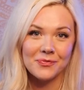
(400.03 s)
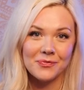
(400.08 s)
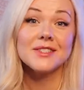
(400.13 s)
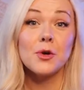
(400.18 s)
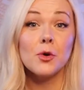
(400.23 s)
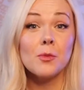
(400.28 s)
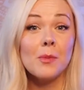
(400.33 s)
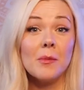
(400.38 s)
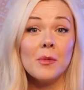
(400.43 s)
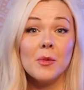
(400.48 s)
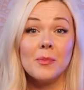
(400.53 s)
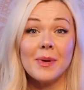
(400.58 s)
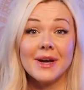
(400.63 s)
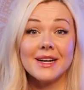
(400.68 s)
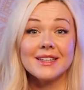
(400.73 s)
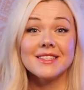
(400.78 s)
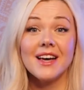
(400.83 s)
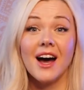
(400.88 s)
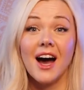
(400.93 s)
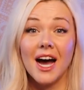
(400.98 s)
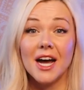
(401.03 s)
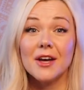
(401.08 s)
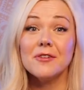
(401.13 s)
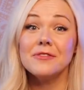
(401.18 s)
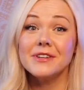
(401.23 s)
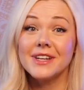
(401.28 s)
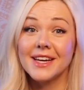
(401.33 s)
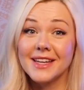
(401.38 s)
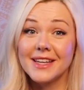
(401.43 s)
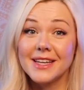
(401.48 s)
So remember back to high
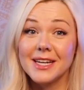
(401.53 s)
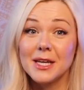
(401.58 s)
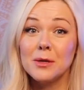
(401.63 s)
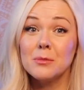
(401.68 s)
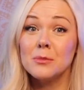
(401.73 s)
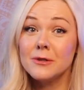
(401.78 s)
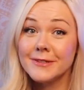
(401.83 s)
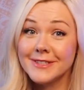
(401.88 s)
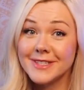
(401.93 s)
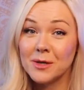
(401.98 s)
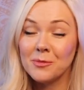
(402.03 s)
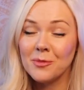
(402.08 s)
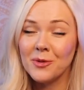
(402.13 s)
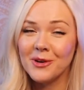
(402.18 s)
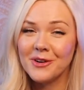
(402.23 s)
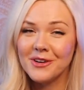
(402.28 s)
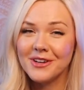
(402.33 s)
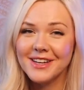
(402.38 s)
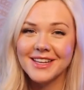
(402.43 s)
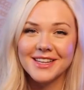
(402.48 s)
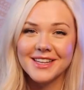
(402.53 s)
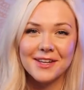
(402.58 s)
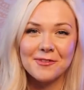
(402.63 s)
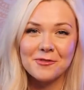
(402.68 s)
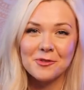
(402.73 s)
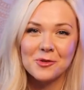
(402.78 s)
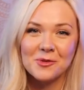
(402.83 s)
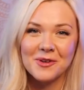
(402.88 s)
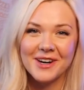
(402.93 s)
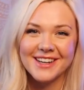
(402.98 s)
fidelity music mode in
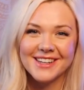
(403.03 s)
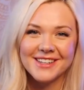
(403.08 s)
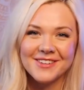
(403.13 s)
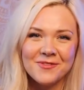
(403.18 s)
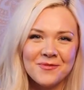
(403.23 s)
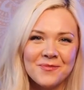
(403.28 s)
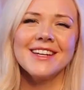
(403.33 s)
level 1?